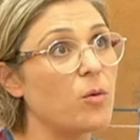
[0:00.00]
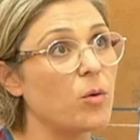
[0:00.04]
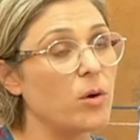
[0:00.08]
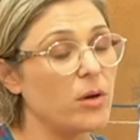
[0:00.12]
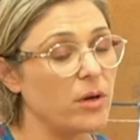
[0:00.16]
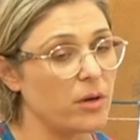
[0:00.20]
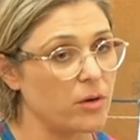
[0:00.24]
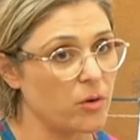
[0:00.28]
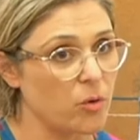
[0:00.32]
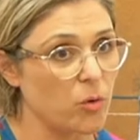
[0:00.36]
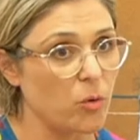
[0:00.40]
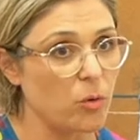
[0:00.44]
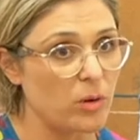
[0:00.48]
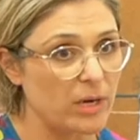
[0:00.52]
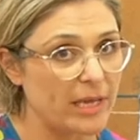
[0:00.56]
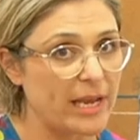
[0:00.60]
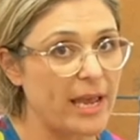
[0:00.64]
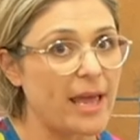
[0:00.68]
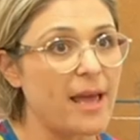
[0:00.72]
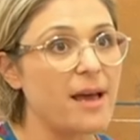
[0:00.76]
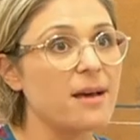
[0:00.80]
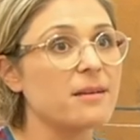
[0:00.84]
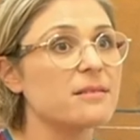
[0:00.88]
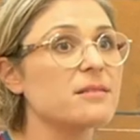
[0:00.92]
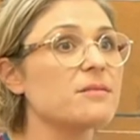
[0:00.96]
were calling
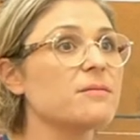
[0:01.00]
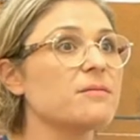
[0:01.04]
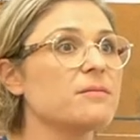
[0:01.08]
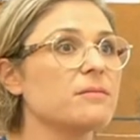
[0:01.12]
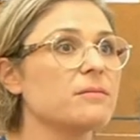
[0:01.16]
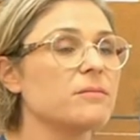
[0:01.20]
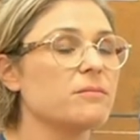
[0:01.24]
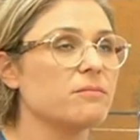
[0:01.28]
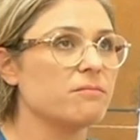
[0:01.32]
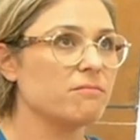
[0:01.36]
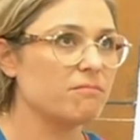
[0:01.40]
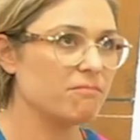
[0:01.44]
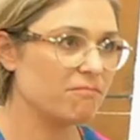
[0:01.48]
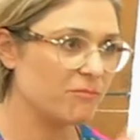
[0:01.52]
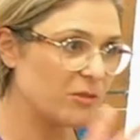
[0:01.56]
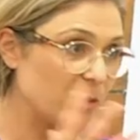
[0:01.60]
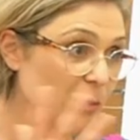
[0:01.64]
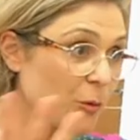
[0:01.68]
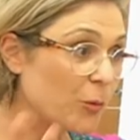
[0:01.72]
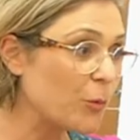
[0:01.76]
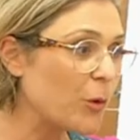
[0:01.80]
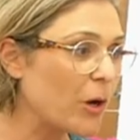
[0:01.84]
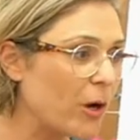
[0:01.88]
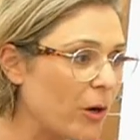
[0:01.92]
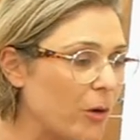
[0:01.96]
out to
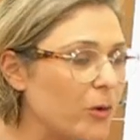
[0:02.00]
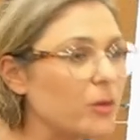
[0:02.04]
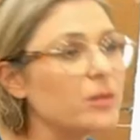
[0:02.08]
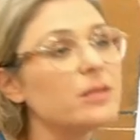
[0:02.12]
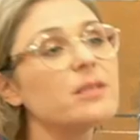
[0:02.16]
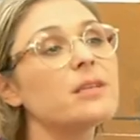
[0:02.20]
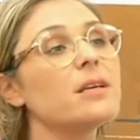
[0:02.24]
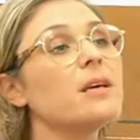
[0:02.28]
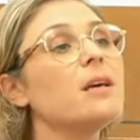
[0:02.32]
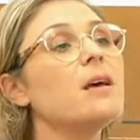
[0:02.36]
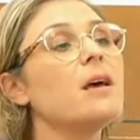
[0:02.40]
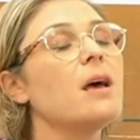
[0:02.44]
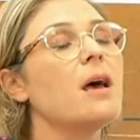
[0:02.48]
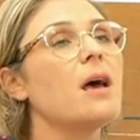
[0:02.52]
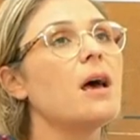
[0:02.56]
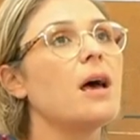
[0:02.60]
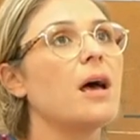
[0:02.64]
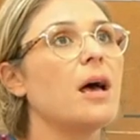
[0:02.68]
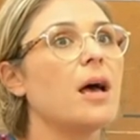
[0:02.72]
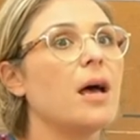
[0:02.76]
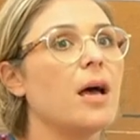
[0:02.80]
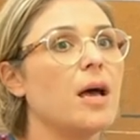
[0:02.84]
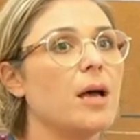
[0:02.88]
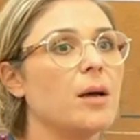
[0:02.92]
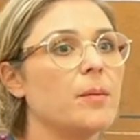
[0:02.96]
the world
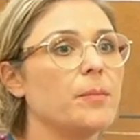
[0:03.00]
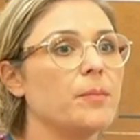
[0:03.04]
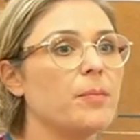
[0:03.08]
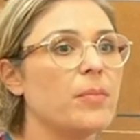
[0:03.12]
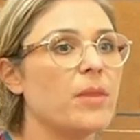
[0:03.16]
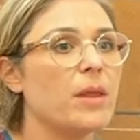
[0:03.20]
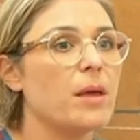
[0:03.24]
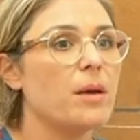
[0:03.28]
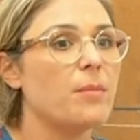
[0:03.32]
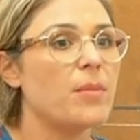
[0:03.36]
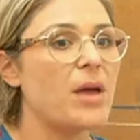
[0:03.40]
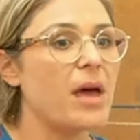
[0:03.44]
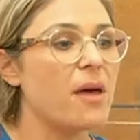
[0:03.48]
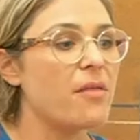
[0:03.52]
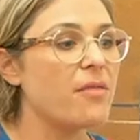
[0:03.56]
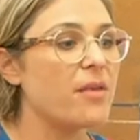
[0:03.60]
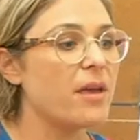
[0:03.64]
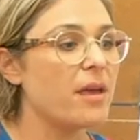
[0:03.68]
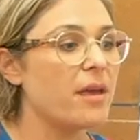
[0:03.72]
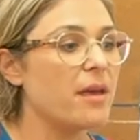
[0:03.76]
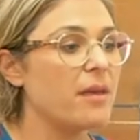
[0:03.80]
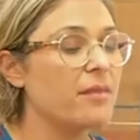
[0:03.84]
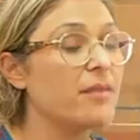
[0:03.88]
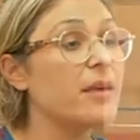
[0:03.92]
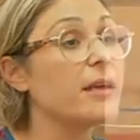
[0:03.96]
about
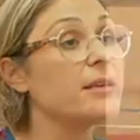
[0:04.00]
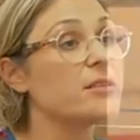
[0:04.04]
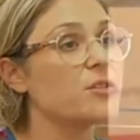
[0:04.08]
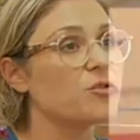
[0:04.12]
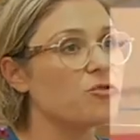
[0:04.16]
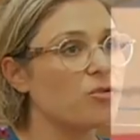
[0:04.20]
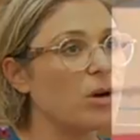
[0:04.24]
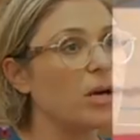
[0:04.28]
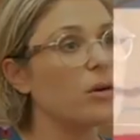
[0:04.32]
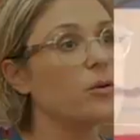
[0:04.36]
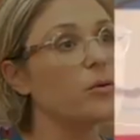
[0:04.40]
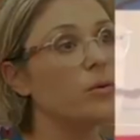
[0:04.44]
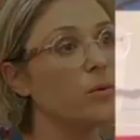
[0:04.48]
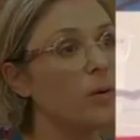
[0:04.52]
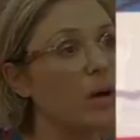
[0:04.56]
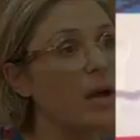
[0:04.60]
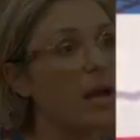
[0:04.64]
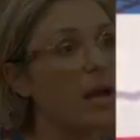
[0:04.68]
their struggle